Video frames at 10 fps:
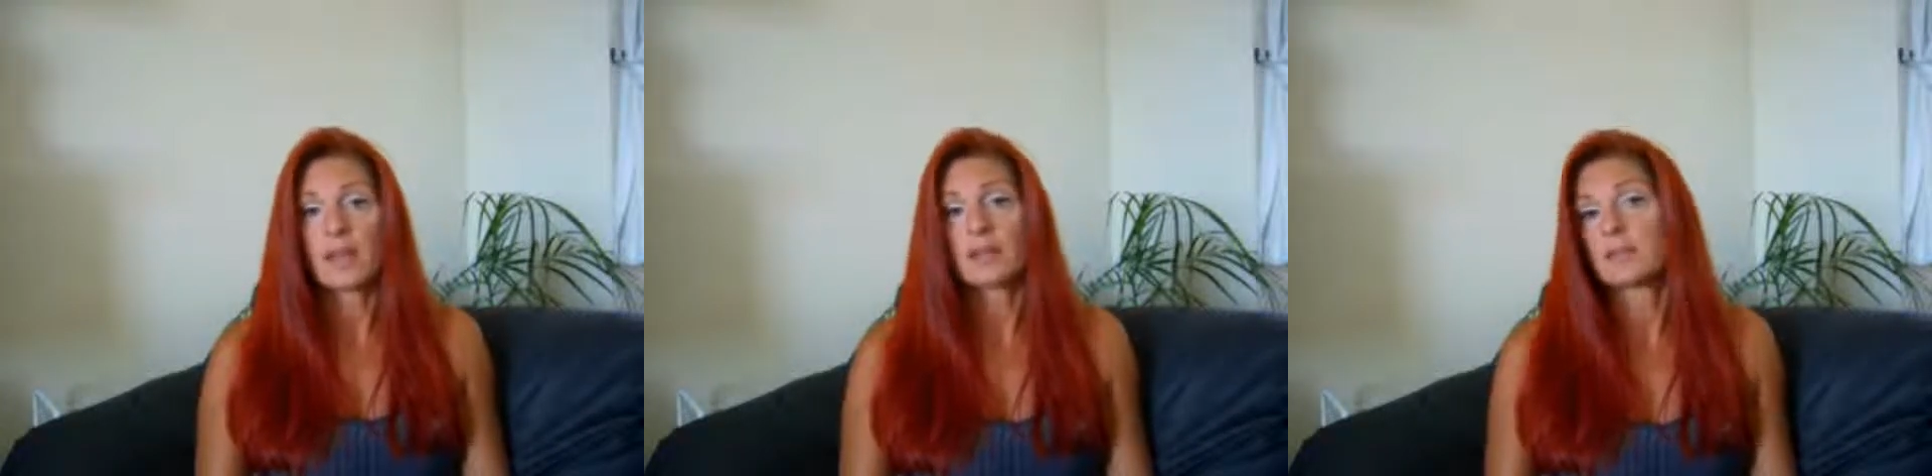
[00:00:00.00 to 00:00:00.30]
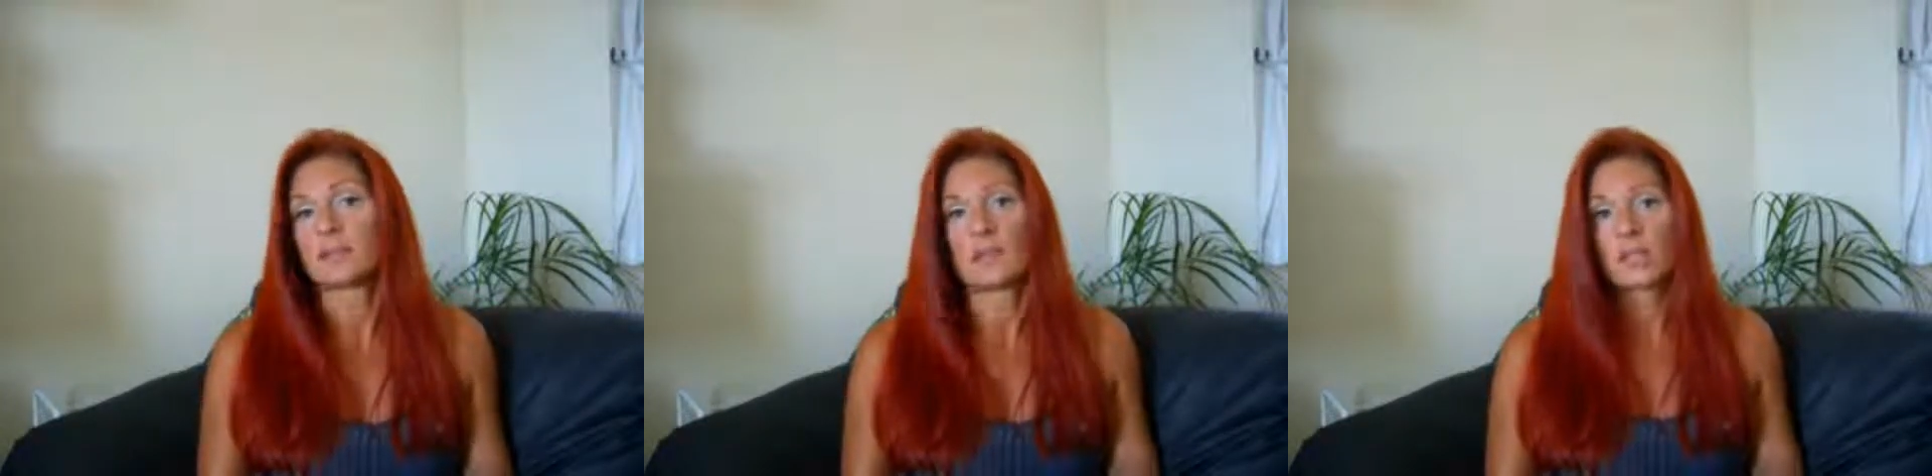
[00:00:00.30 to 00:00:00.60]
and
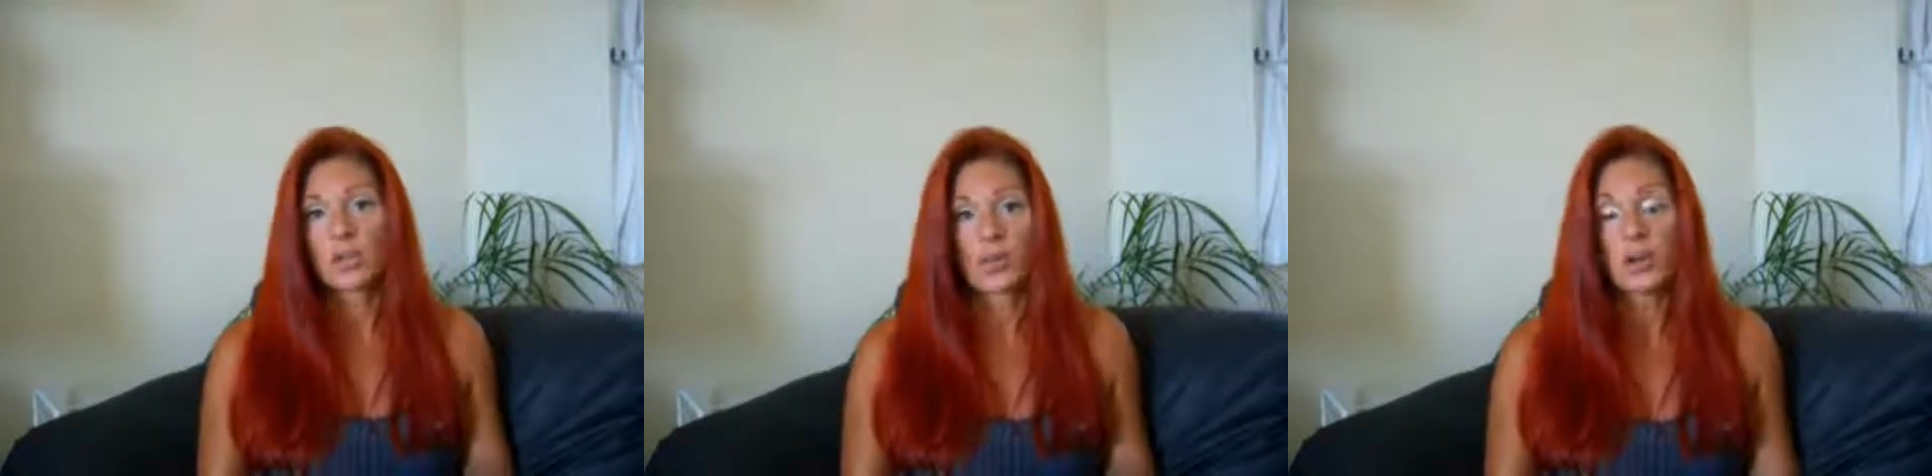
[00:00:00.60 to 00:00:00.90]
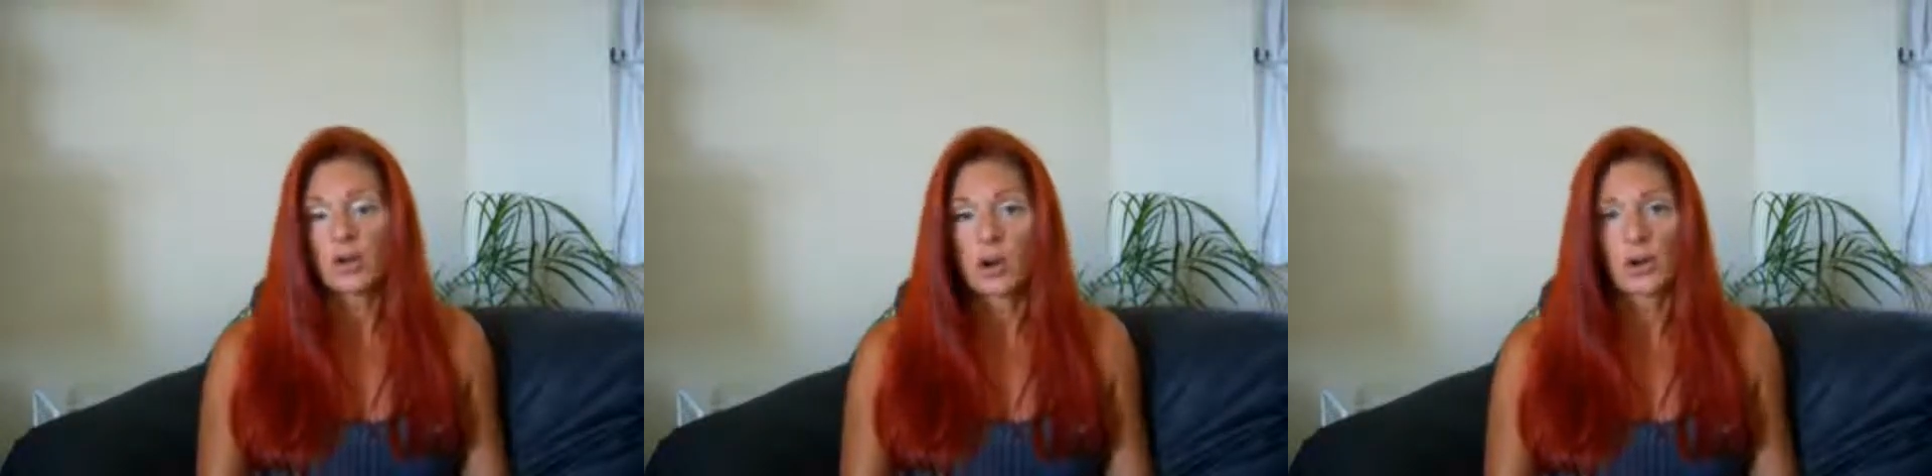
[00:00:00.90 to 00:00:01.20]
that's a
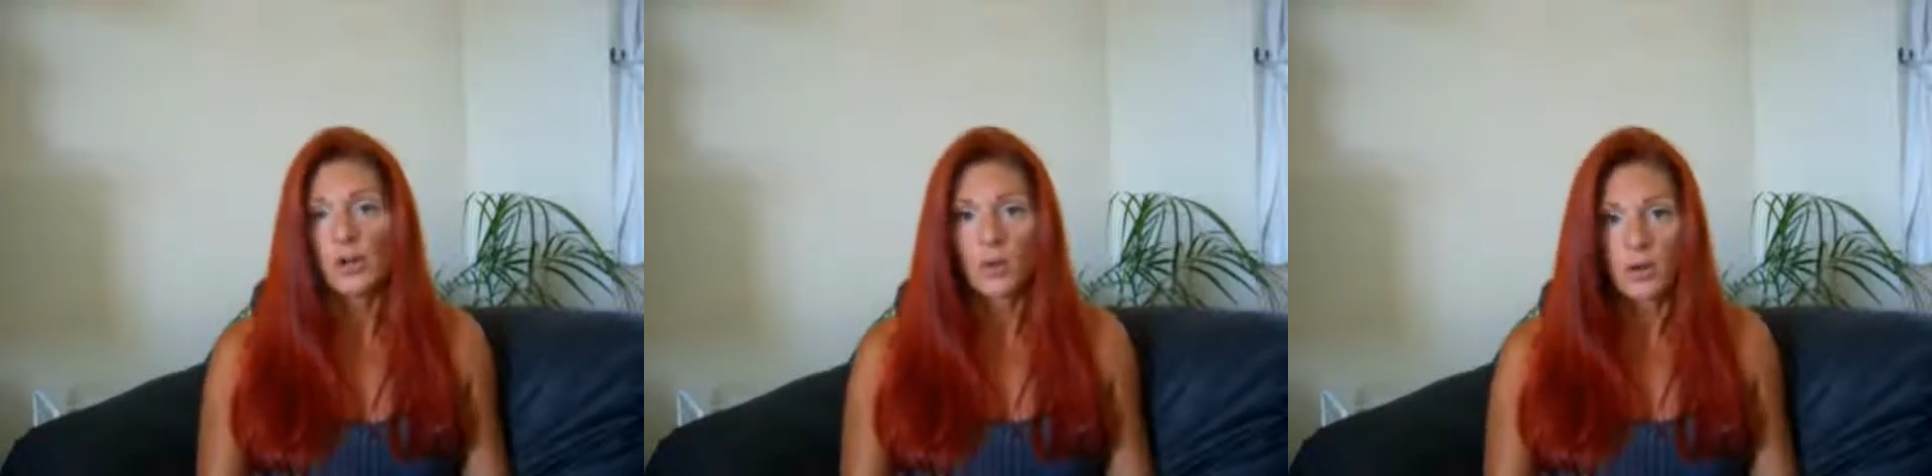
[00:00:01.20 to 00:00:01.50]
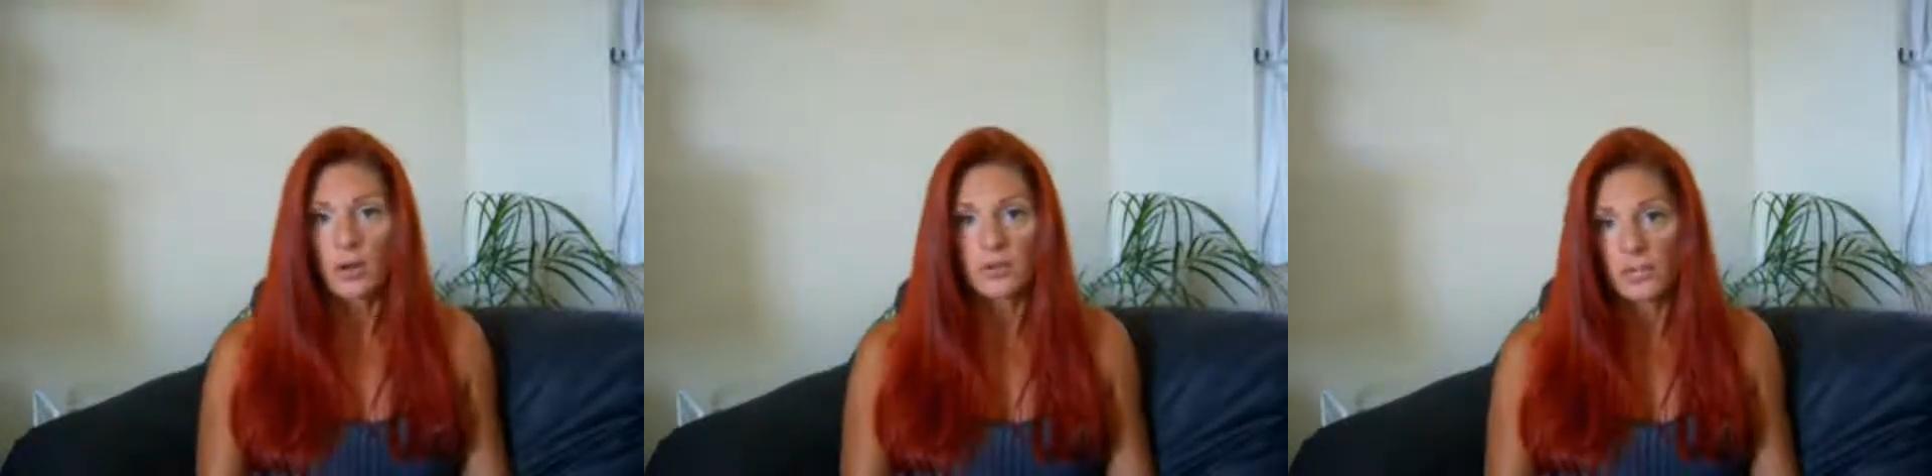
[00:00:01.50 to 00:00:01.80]
great cardio workout.